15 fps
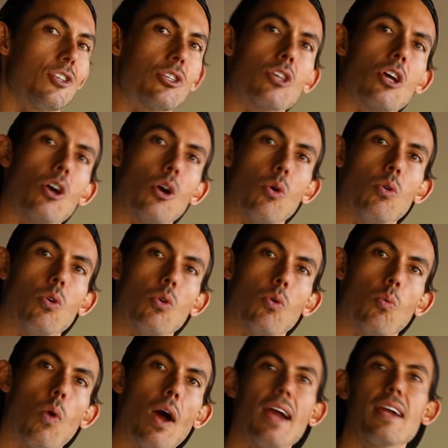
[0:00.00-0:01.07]
So
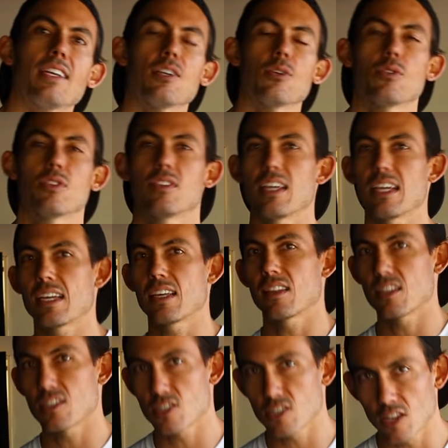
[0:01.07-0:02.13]
why do you think
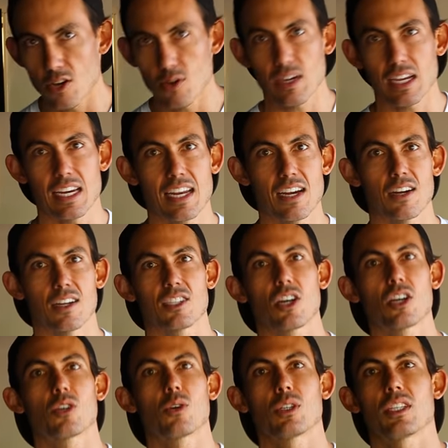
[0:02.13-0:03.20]
the slogan here at
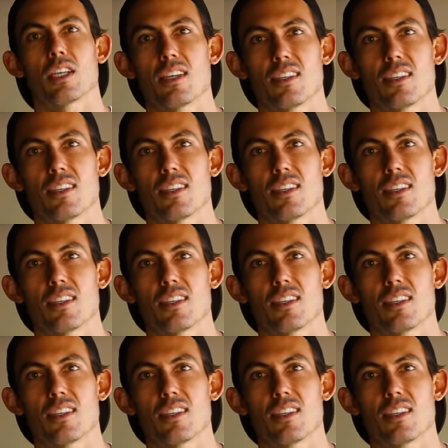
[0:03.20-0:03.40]
Dark Horse